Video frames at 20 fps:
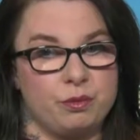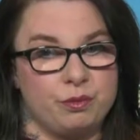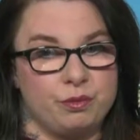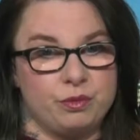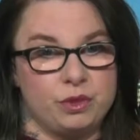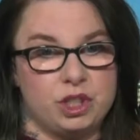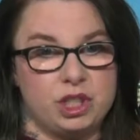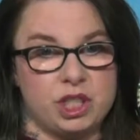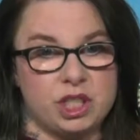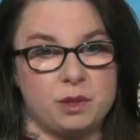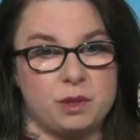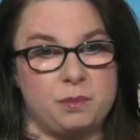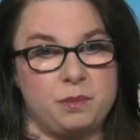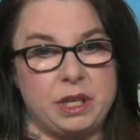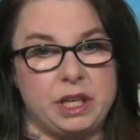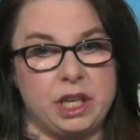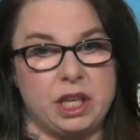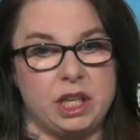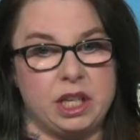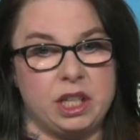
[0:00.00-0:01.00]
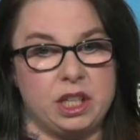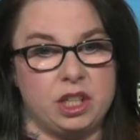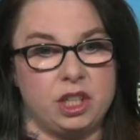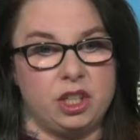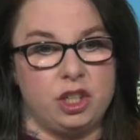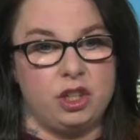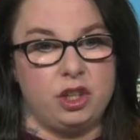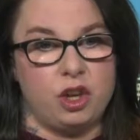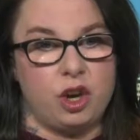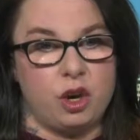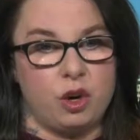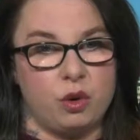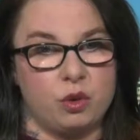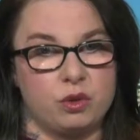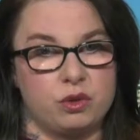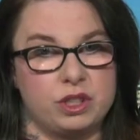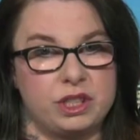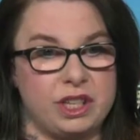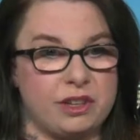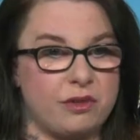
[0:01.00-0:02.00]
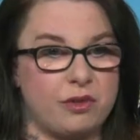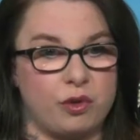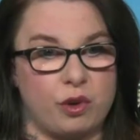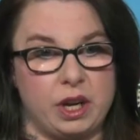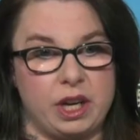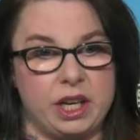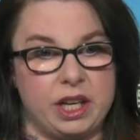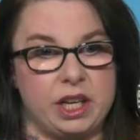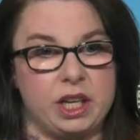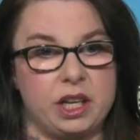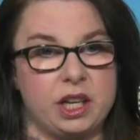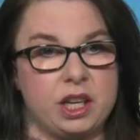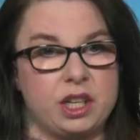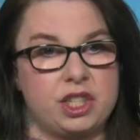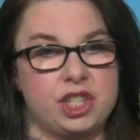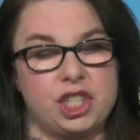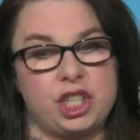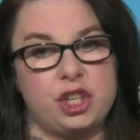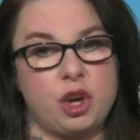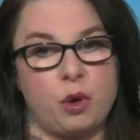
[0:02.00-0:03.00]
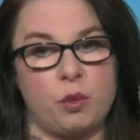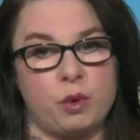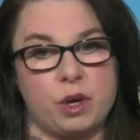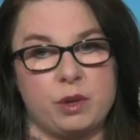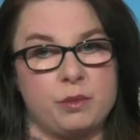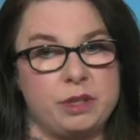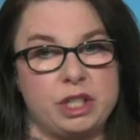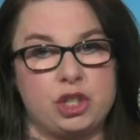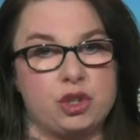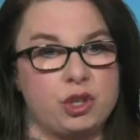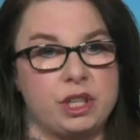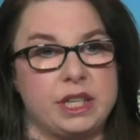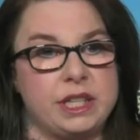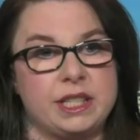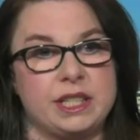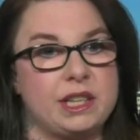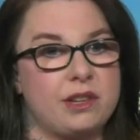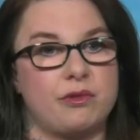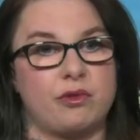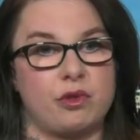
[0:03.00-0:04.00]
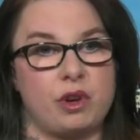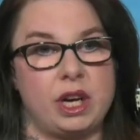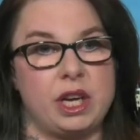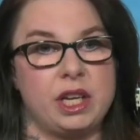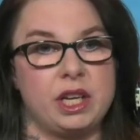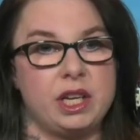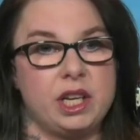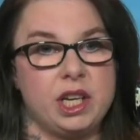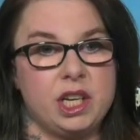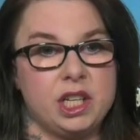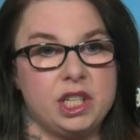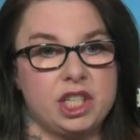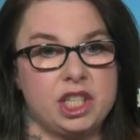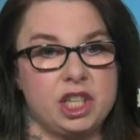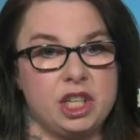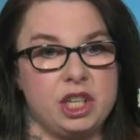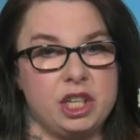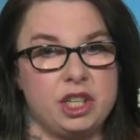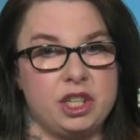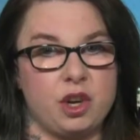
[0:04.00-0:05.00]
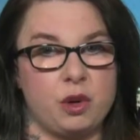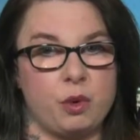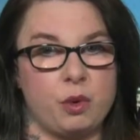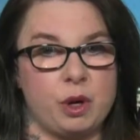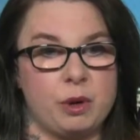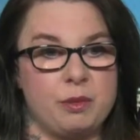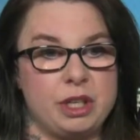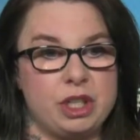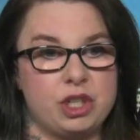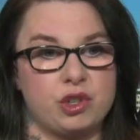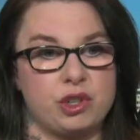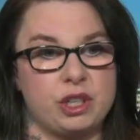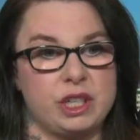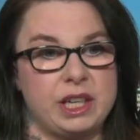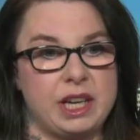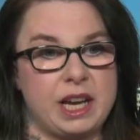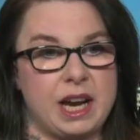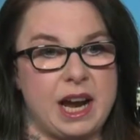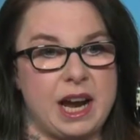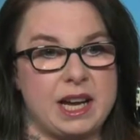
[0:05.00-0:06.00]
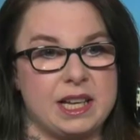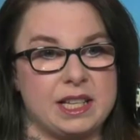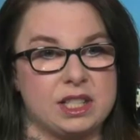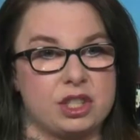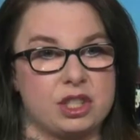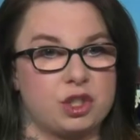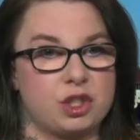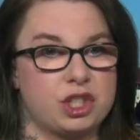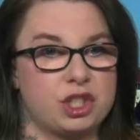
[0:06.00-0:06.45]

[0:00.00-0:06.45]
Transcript: just being, you know, different. She don't want to be treated different. She don't want to be treated as there's